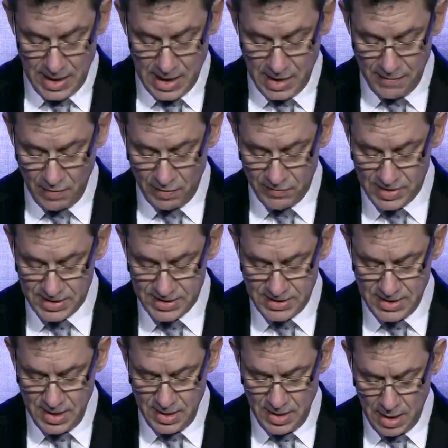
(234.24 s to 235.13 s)
They have
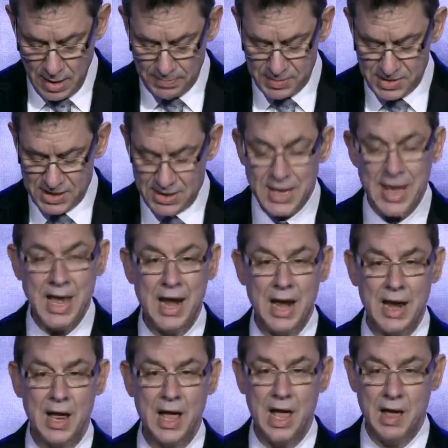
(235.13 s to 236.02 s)
overseen
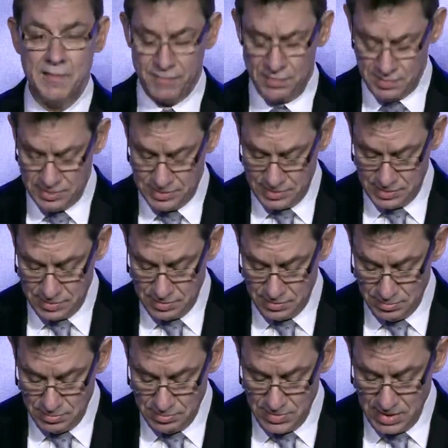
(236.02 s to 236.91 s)
upscaling efforts
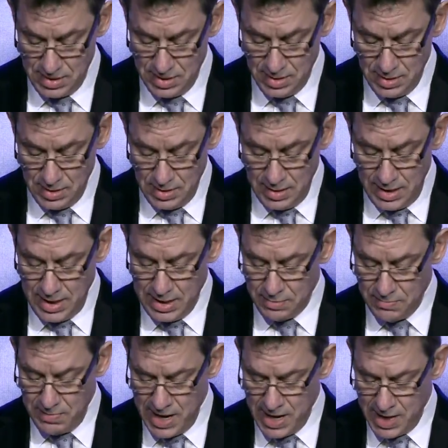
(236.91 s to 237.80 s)

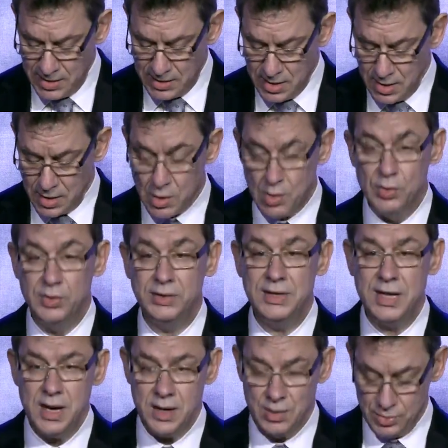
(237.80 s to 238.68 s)
and made
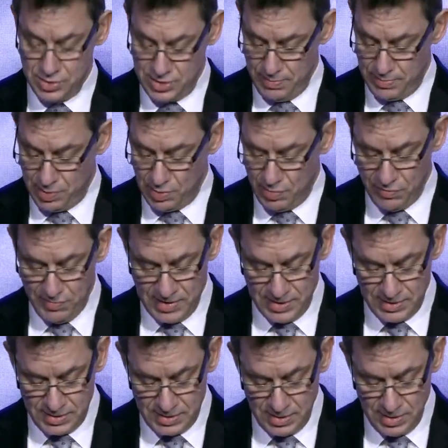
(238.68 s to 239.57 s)
continuous
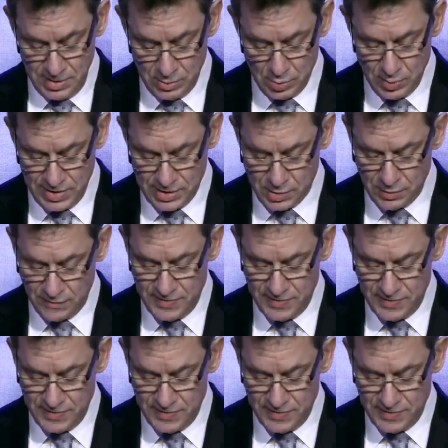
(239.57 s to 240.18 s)
improvements to the